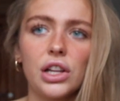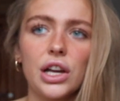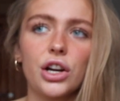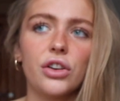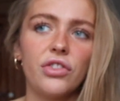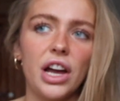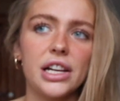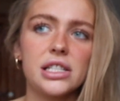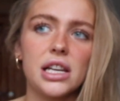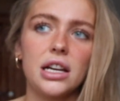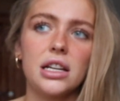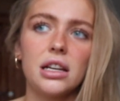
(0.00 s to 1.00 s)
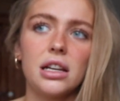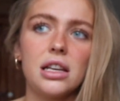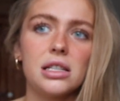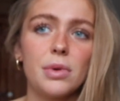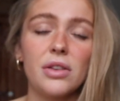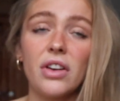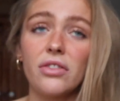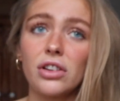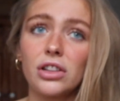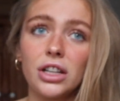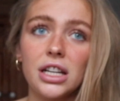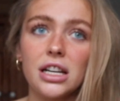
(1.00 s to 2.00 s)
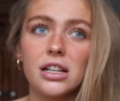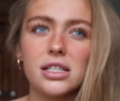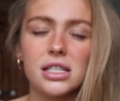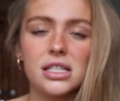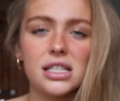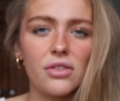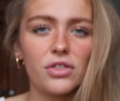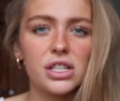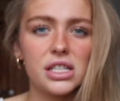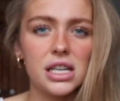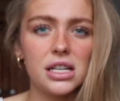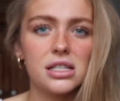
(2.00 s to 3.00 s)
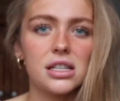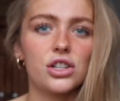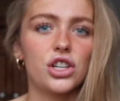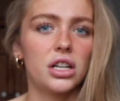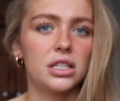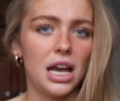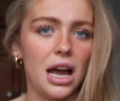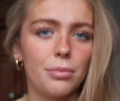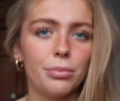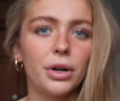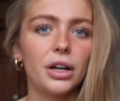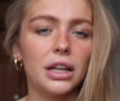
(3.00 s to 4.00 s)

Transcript: Like, her vet said he's been a vet for 30 years and never seen such good temper,